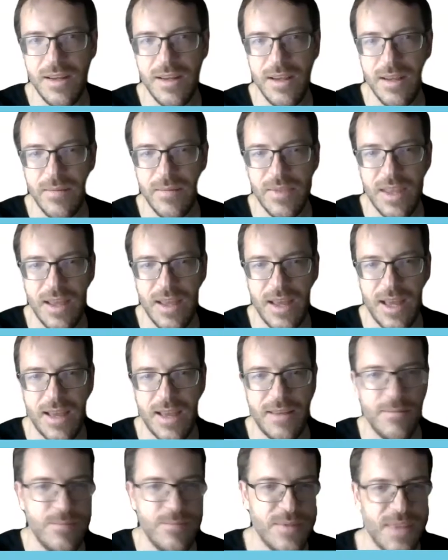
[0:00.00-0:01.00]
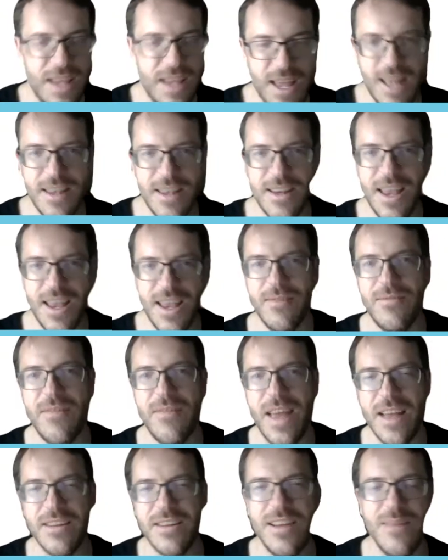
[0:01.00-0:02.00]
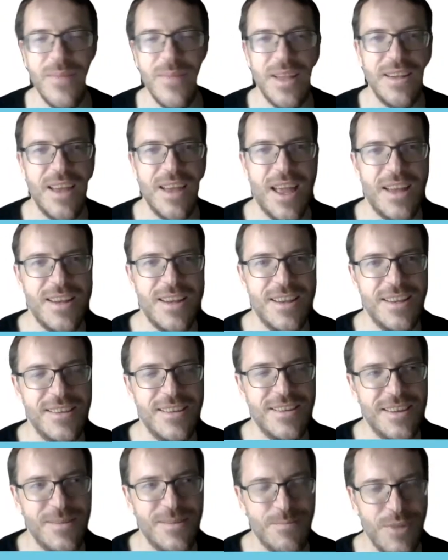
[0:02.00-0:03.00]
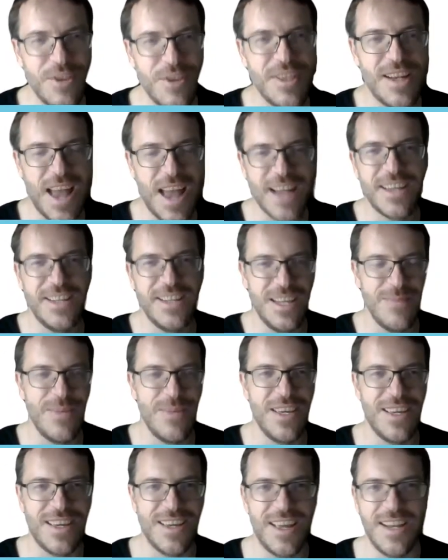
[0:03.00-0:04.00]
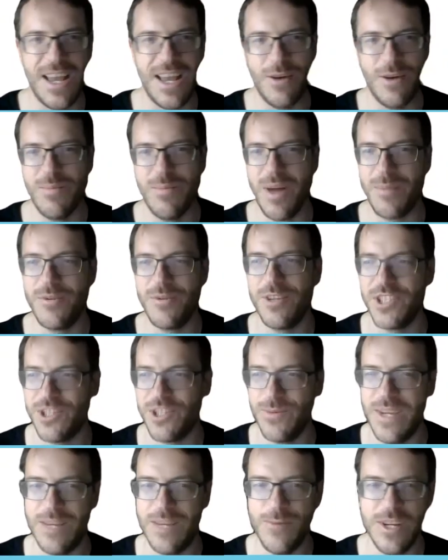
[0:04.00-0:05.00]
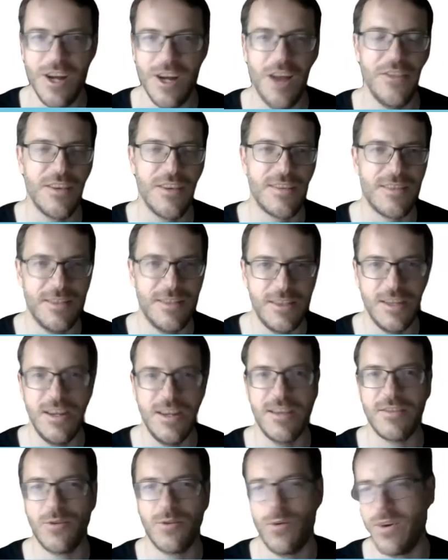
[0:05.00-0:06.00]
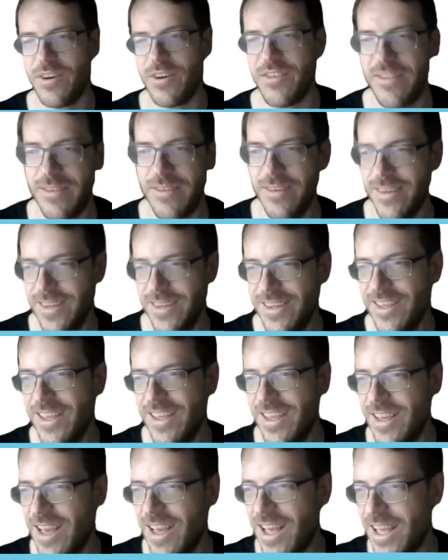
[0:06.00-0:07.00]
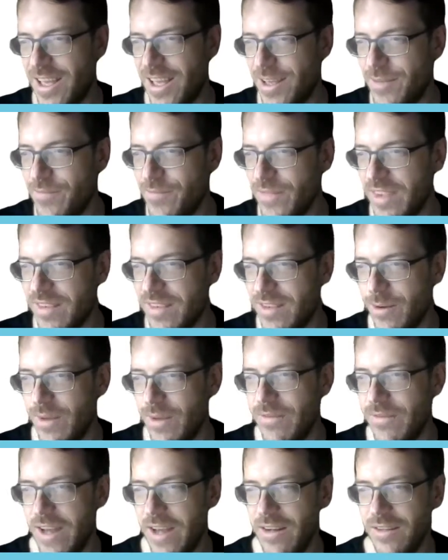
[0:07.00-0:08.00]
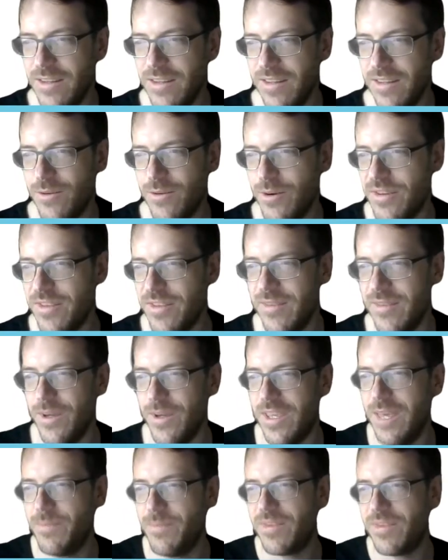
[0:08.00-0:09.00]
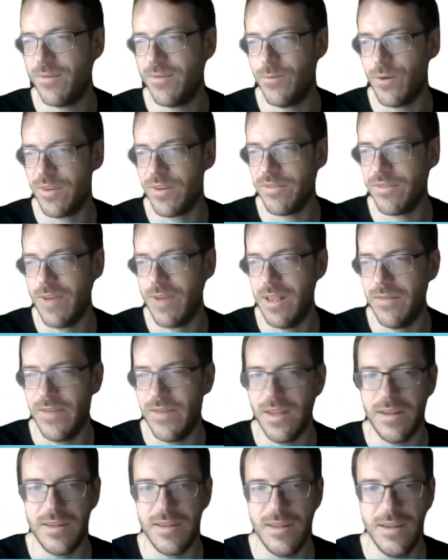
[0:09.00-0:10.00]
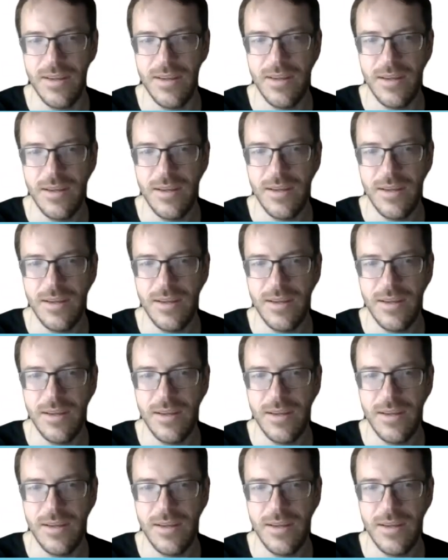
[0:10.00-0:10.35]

it in fandom and in both in academia and now in pop culture. We call this the discourse. So a vital discourse is what keeps works relevant.